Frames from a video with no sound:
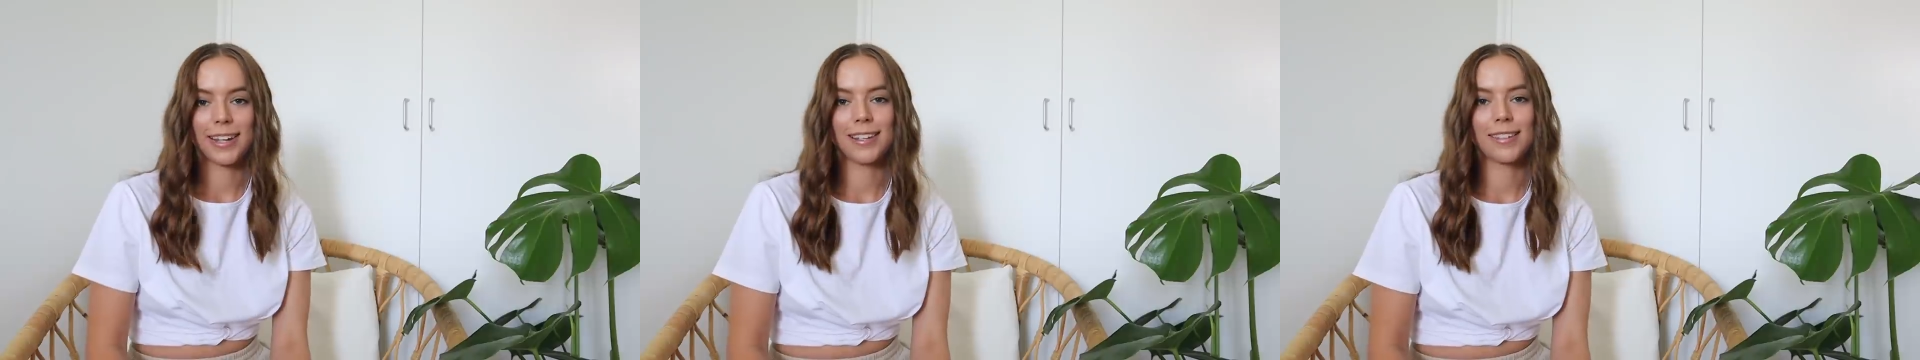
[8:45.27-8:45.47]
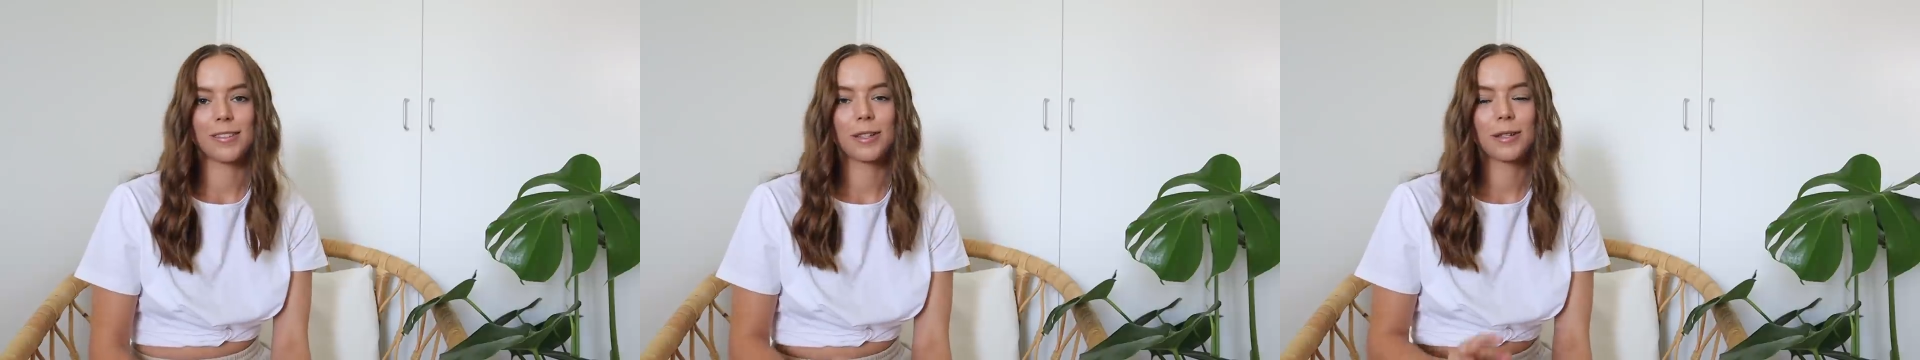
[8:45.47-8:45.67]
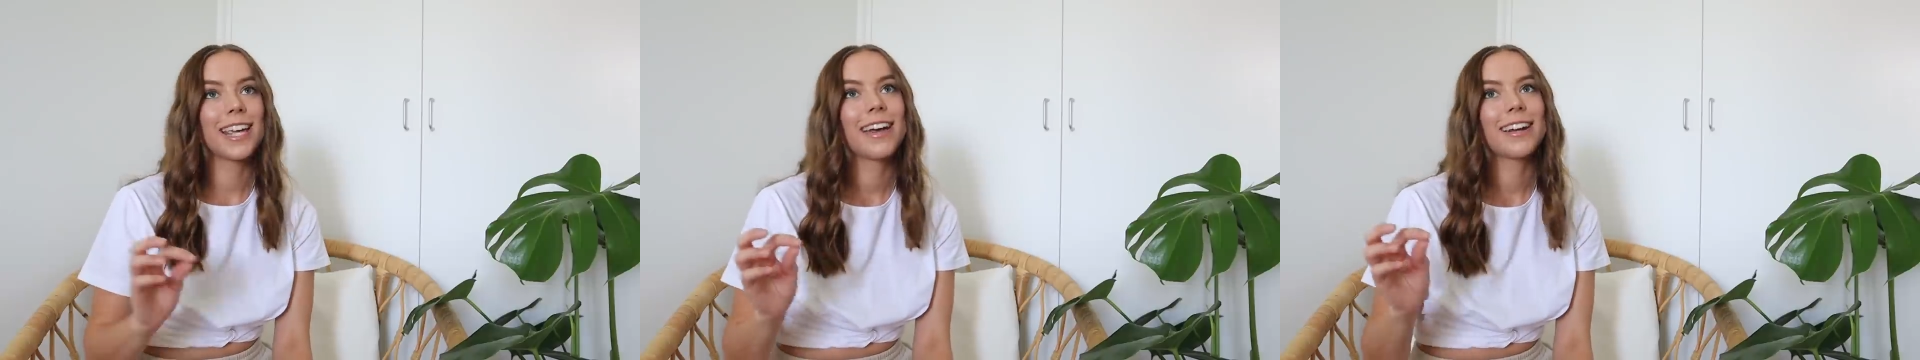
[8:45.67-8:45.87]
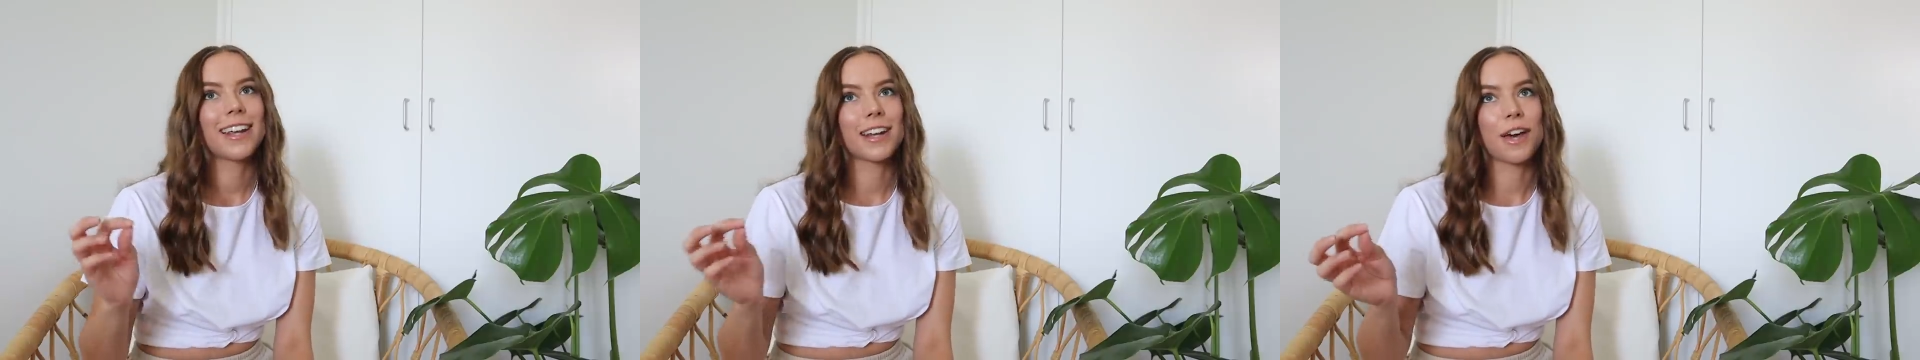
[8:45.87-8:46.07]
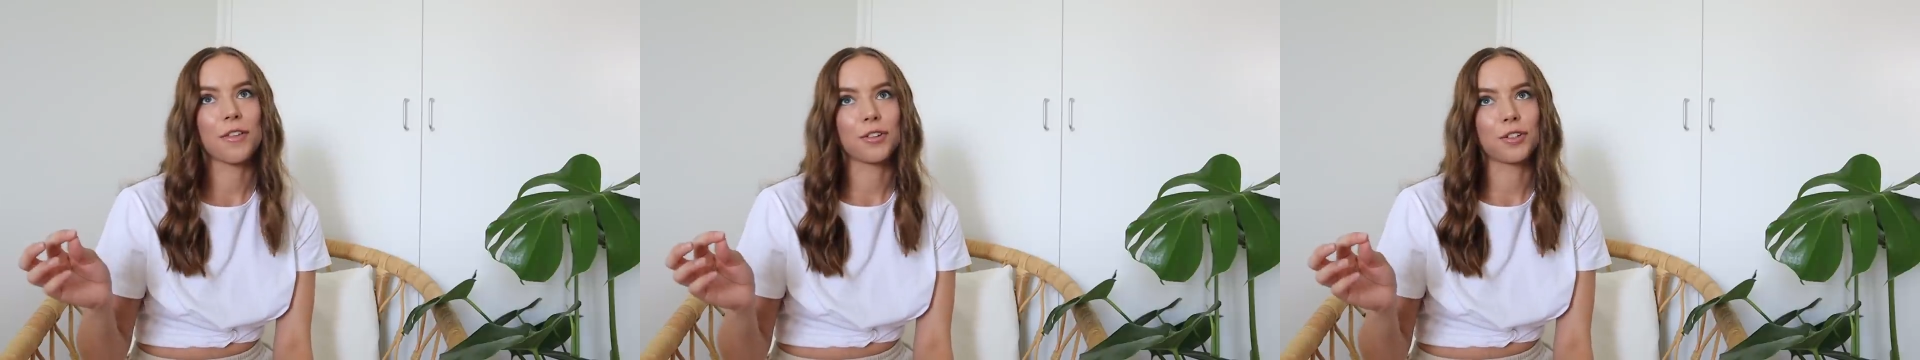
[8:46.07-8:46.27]
is yet
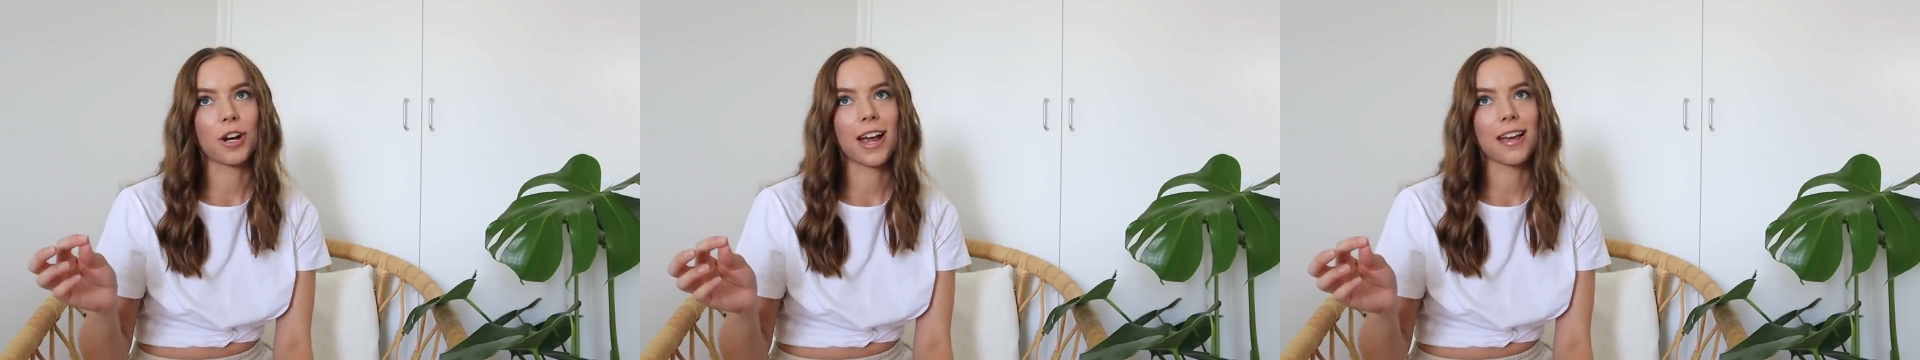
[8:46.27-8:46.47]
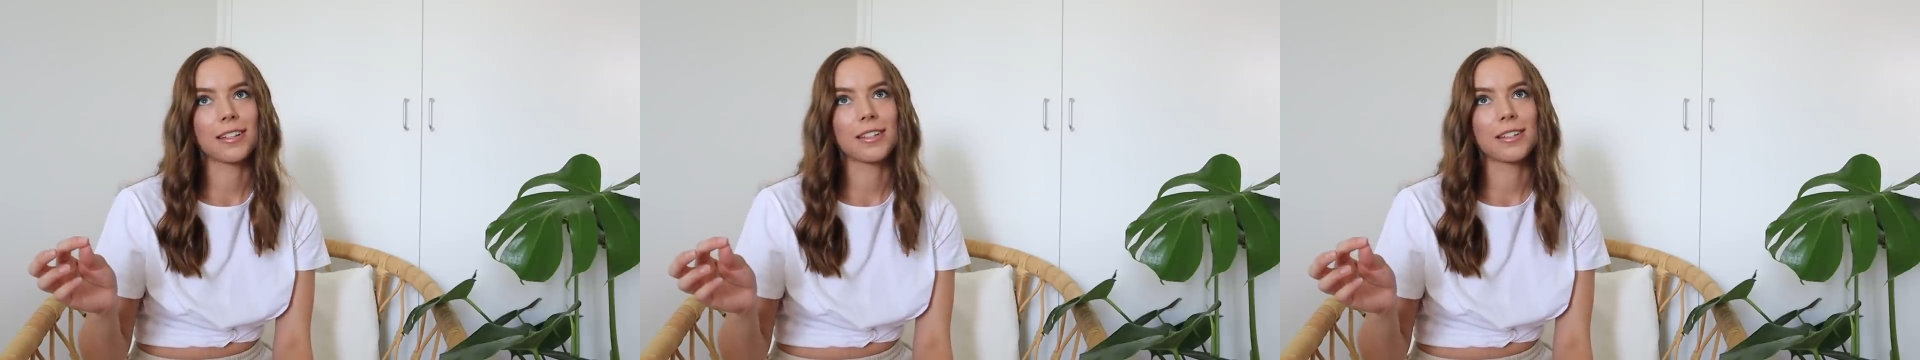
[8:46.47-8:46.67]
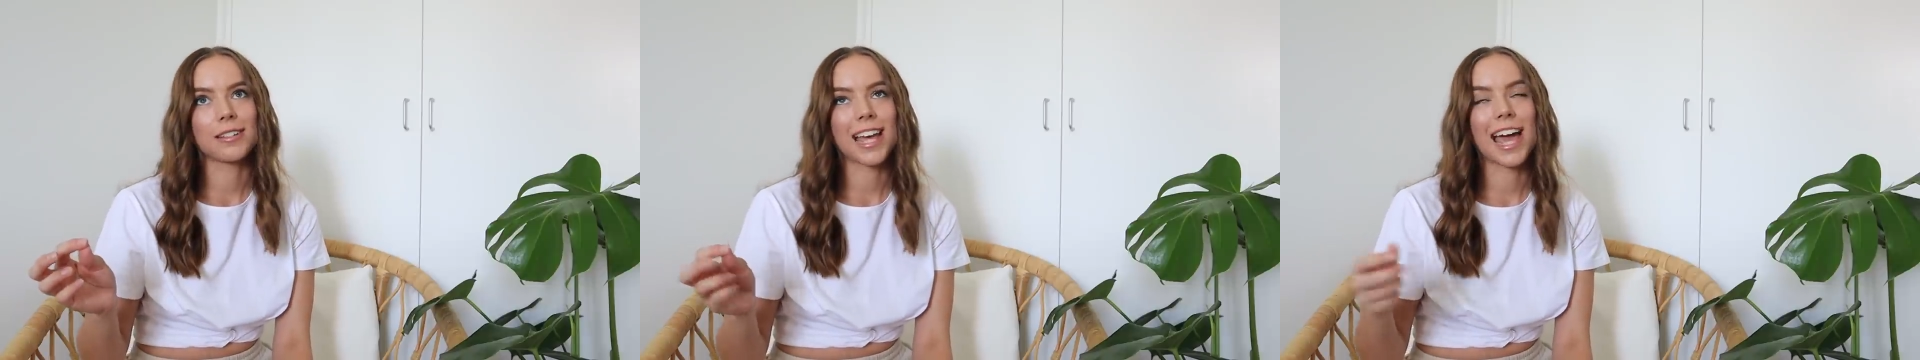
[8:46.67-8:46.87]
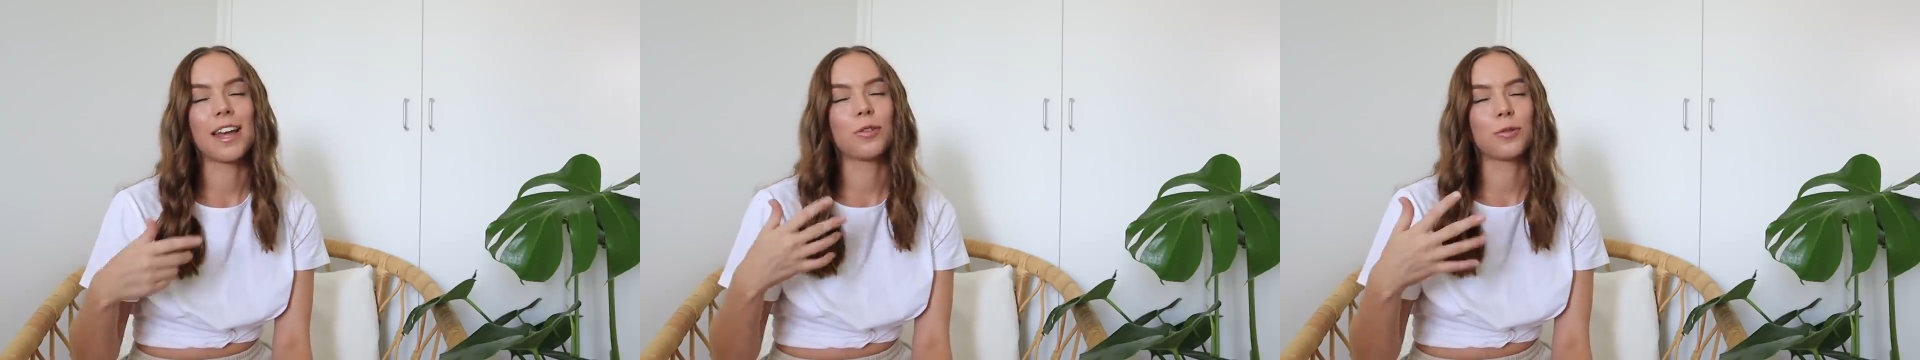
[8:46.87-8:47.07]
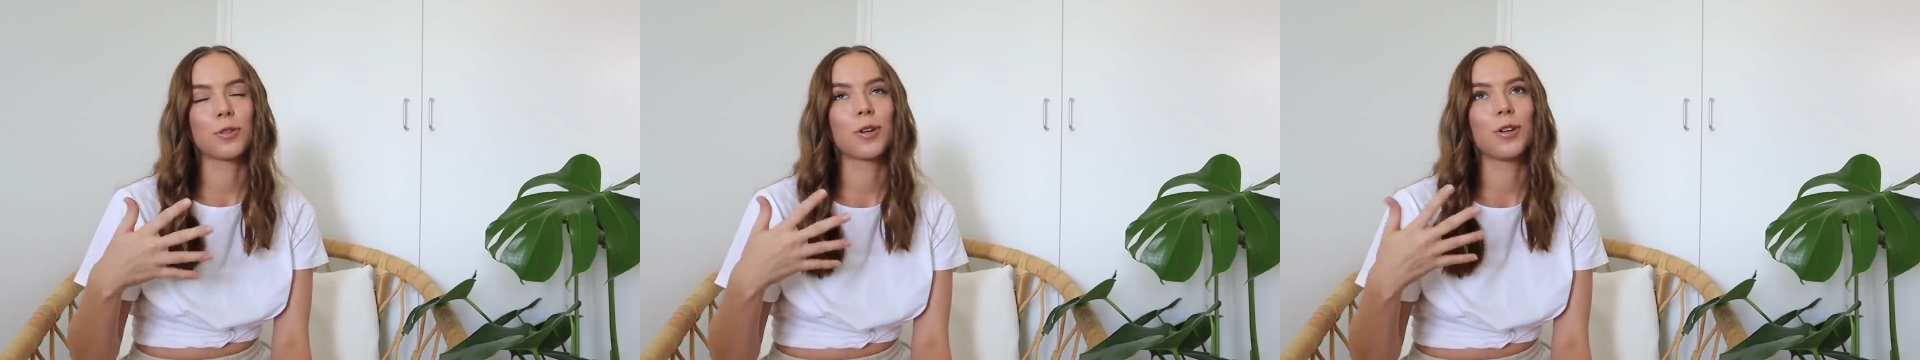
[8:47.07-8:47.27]
another dress
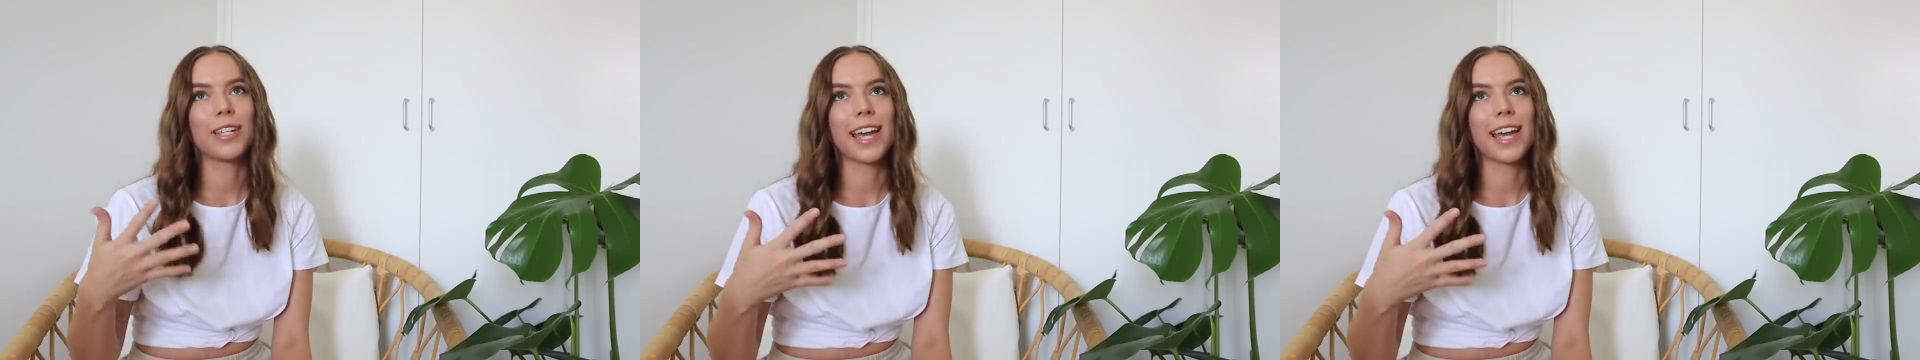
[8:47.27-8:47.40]
and also